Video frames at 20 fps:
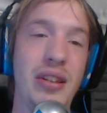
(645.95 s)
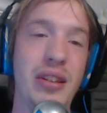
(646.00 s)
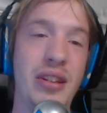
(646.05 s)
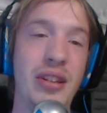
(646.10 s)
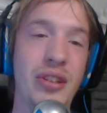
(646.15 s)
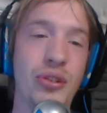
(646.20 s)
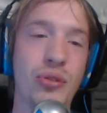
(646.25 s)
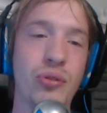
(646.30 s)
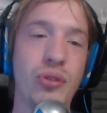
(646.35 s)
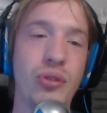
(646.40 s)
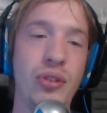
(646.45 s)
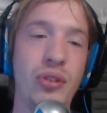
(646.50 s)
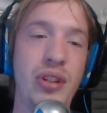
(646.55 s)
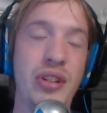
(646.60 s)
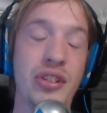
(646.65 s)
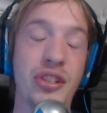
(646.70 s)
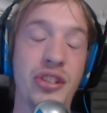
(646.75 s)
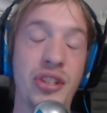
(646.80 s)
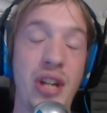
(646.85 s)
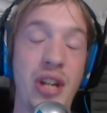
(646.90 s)
literally
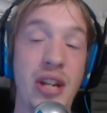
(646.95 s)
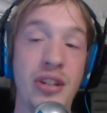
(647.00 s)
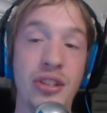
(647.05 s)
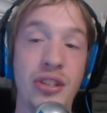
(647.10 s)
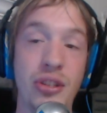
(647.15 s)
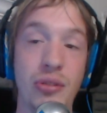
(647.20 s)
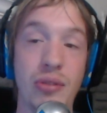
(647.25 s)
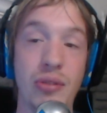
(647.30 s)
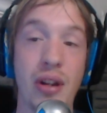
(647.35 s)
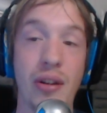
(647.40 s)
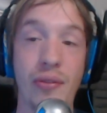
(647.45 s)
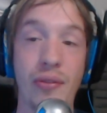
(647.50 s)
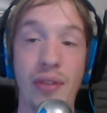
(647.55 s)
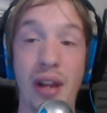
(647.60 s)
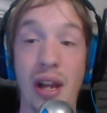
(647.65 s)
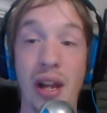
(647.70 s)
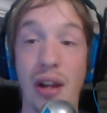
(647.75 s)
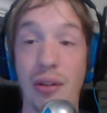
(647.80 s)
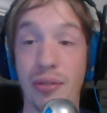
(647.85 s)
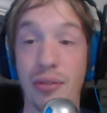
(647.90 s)
chased you out of the
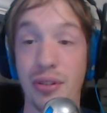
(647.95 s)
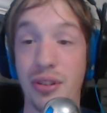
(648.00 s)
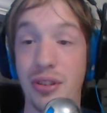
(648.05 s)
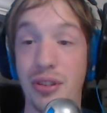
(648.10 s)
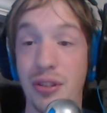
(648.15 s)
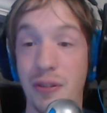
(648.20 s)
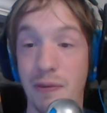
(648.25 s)
house.